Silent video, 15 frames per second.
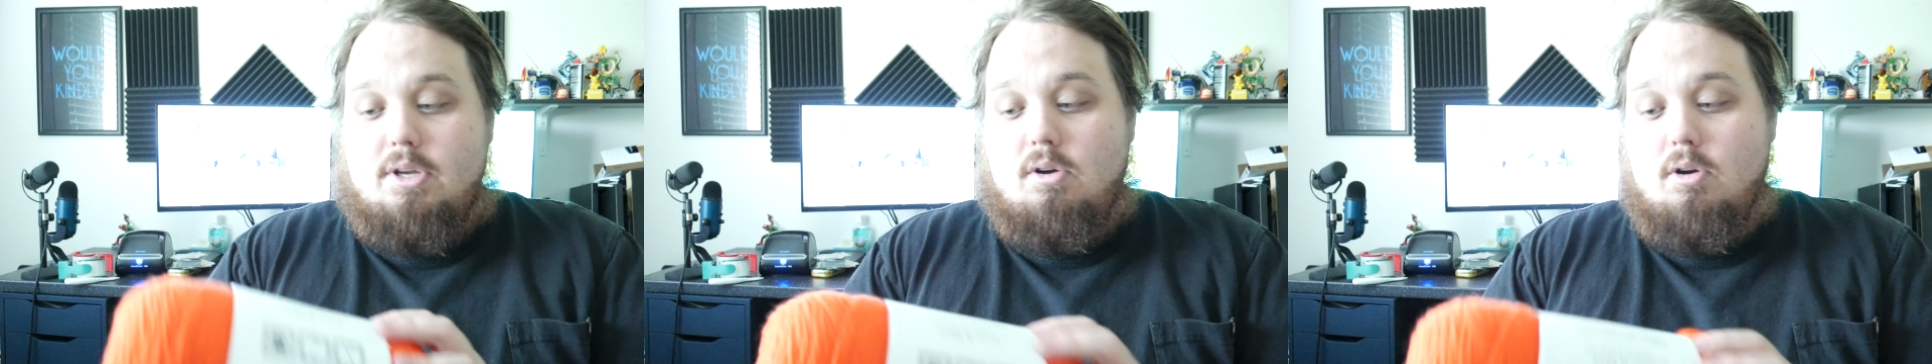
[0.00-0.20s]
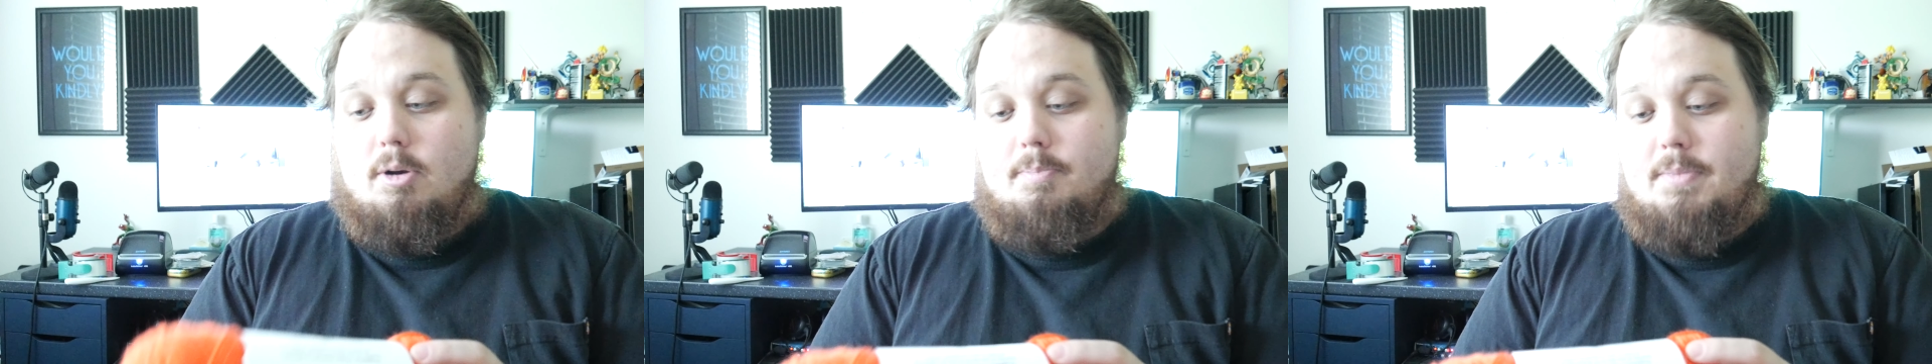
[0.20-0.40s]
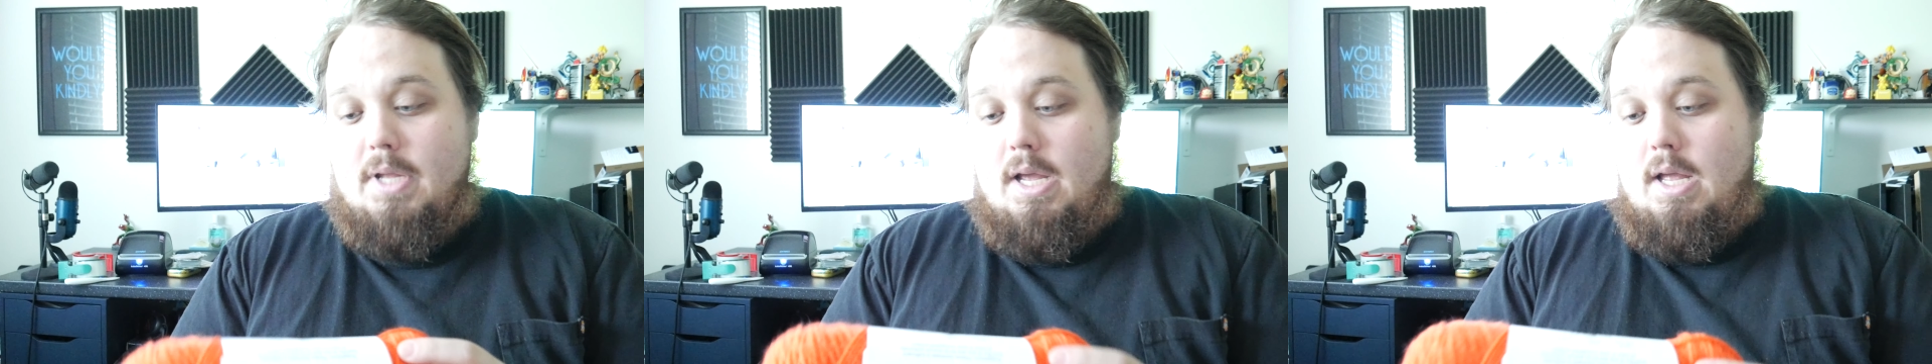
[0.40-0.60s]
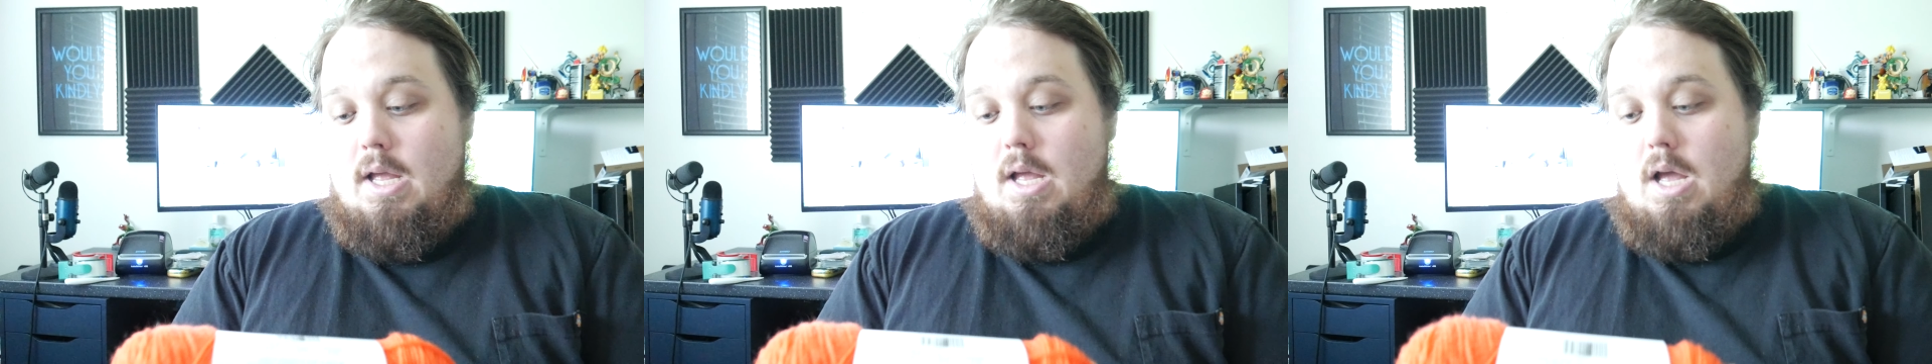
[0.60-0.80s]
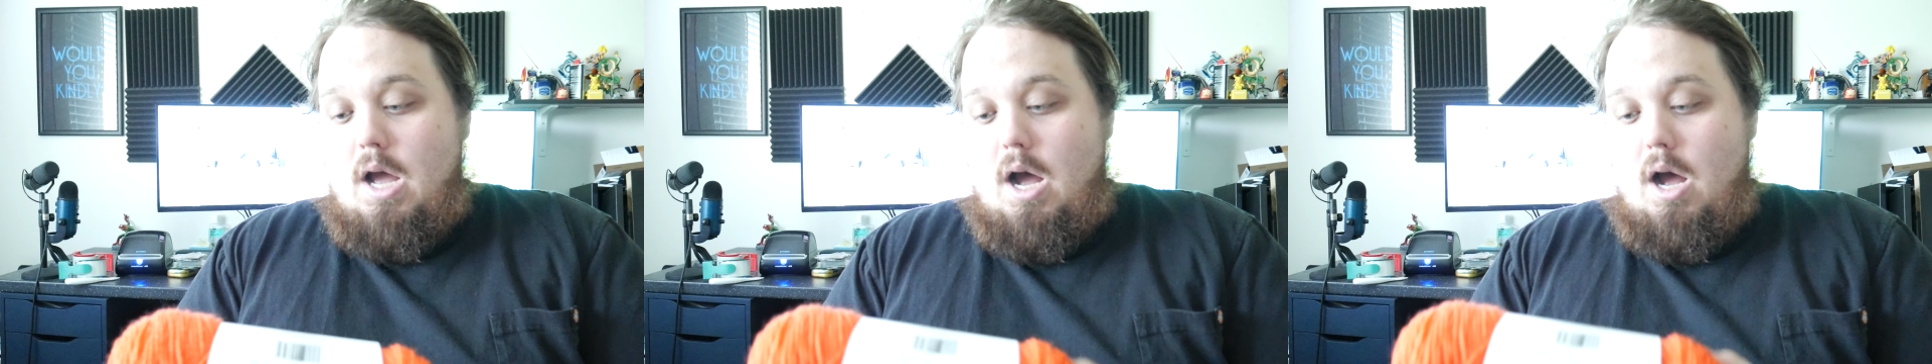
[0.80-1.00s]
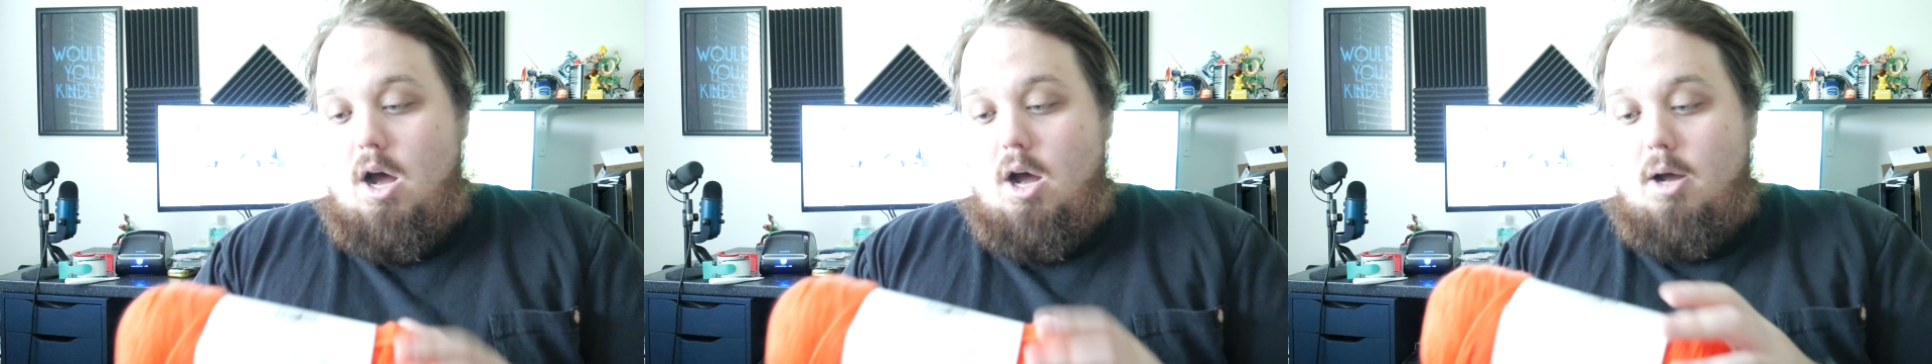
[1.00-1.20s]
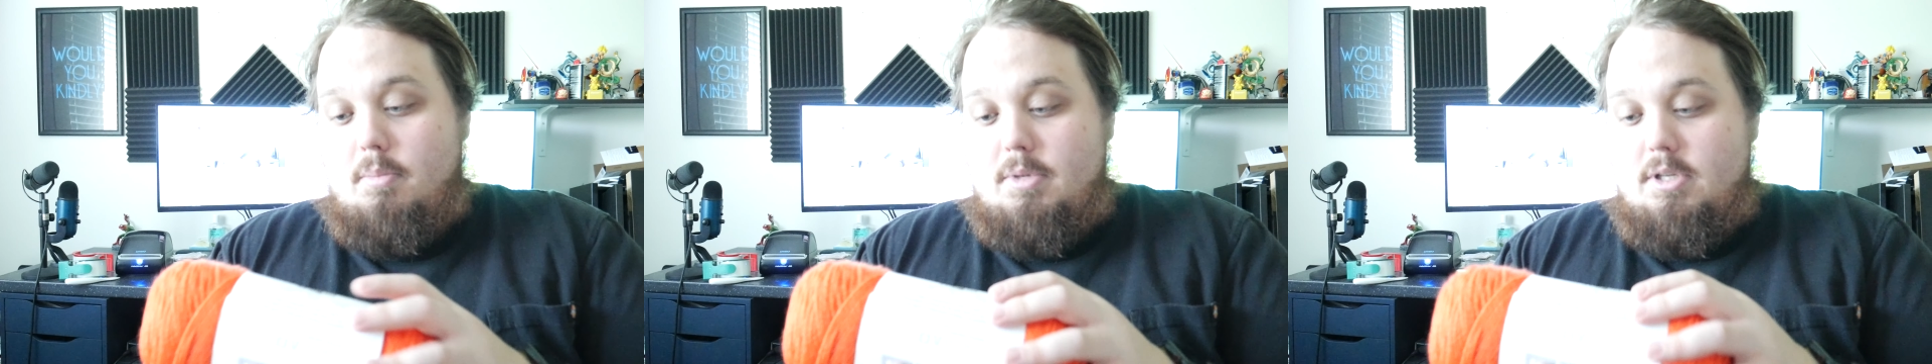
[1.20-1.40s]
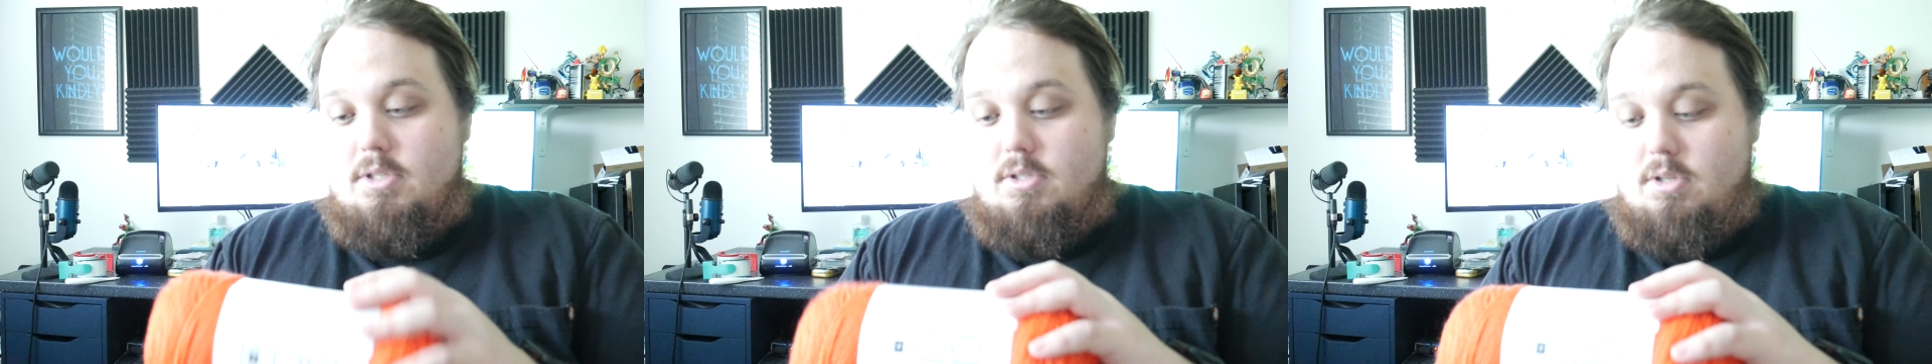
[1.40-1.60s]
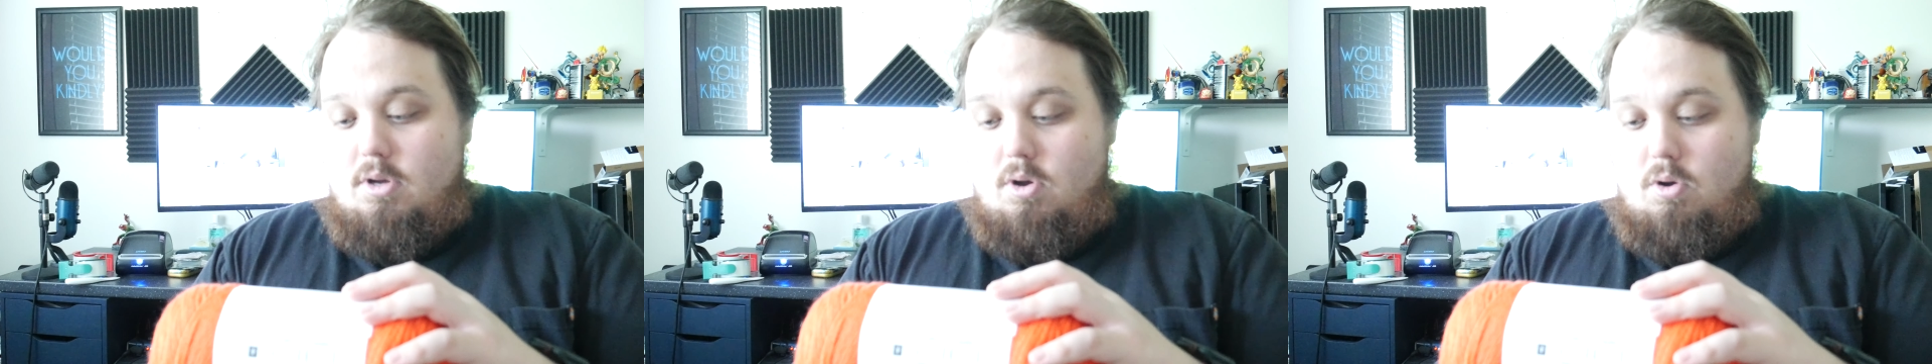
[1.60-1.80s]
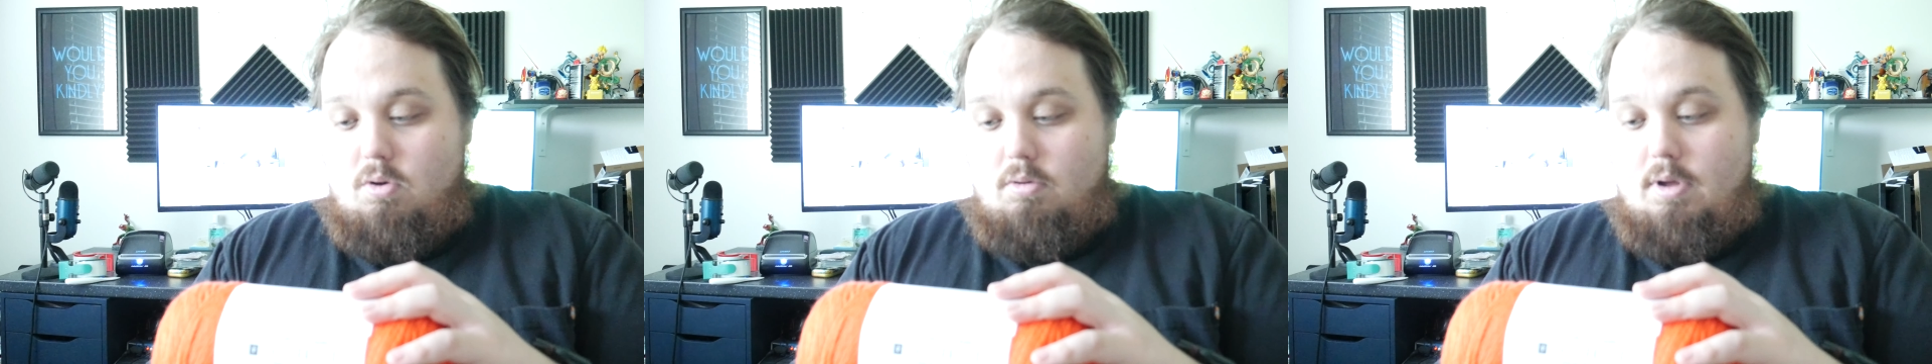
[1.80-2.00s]
yarn.
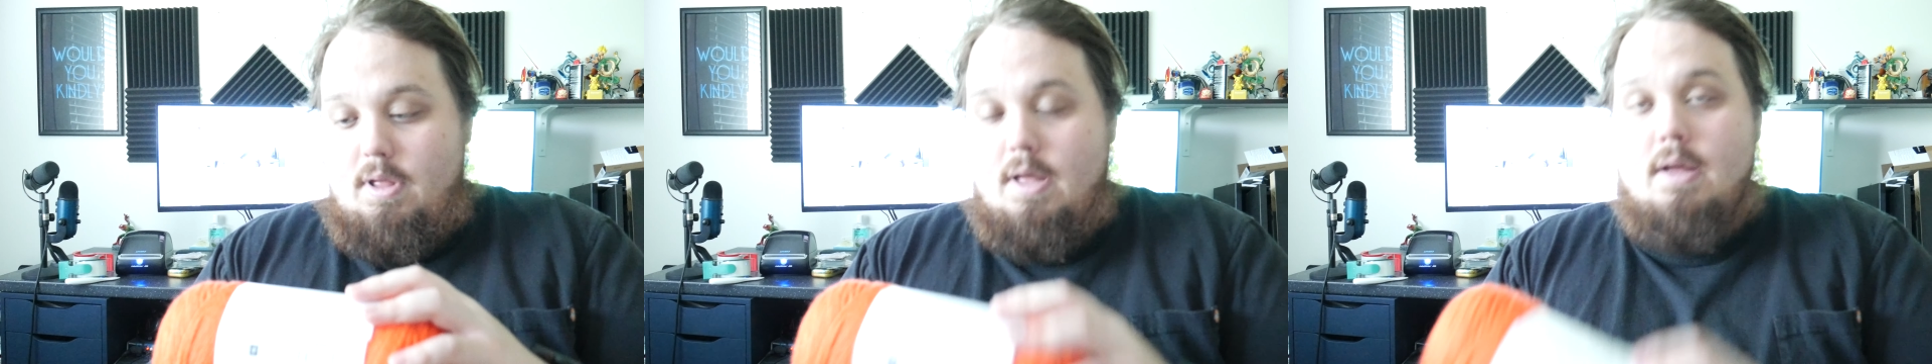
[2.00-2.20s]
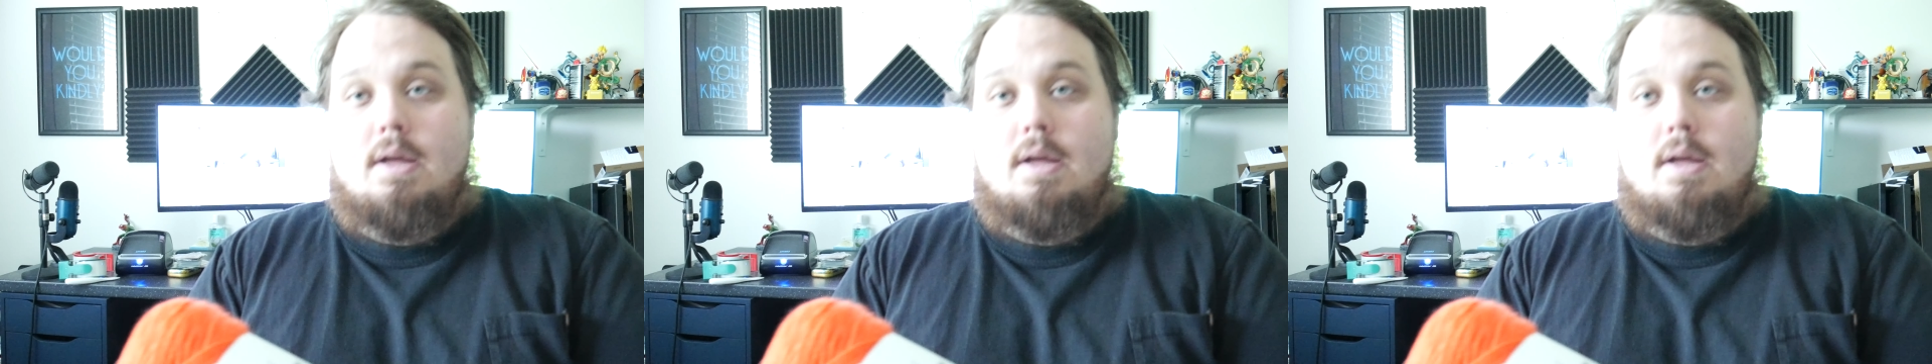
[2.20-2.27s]
So